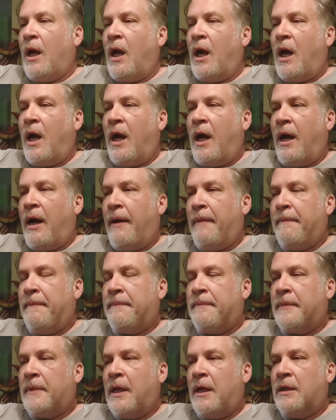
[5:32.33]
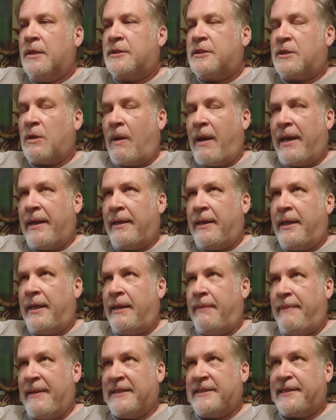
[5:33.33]
So
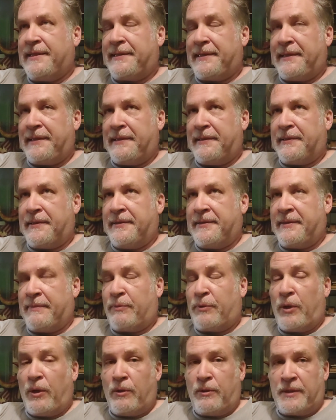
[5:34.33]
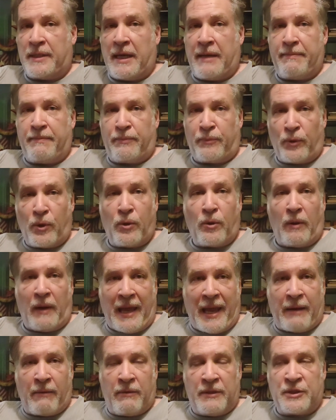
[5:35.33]
I basically learned the proto
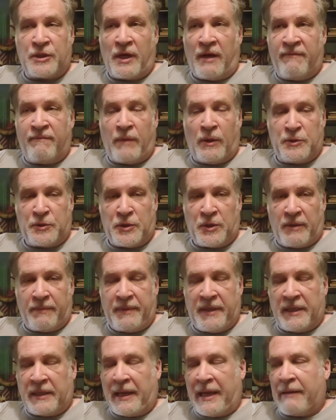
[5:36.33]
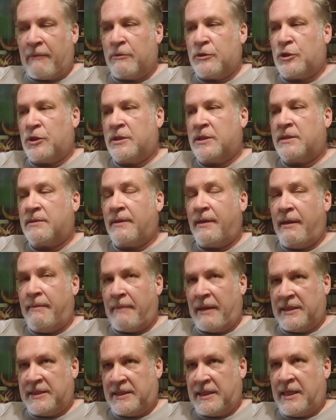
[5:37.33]
language of most European languages in
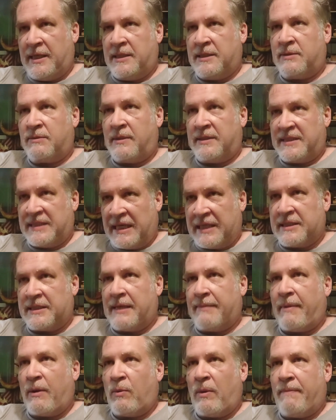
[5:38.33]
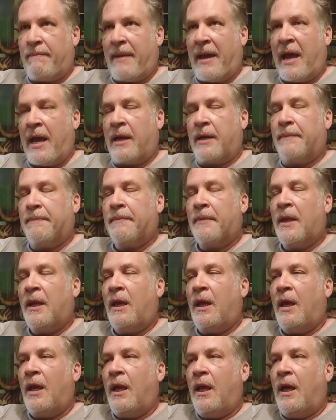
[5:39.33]
my studies the second time I went back,
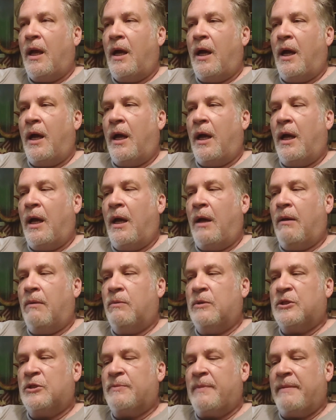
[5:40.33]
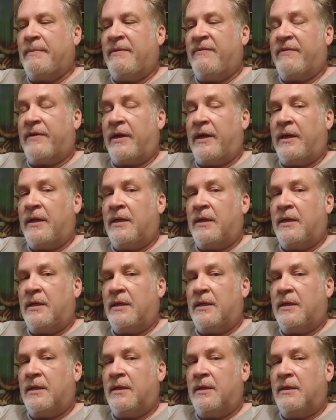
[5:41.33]
which made me
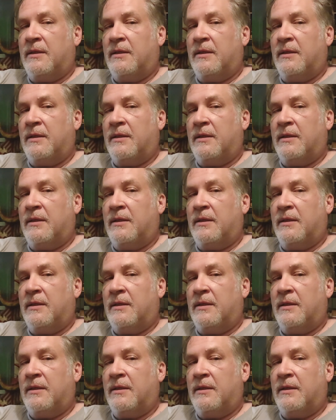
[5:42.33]
very